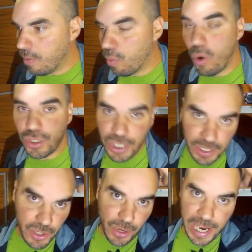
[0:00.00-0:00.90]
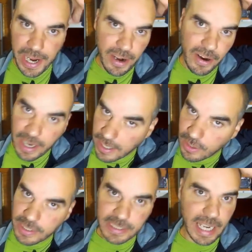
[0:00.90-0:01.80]
washing your hair
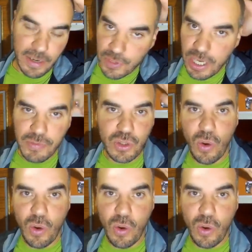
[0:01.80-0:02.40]
and all that kind of stuff.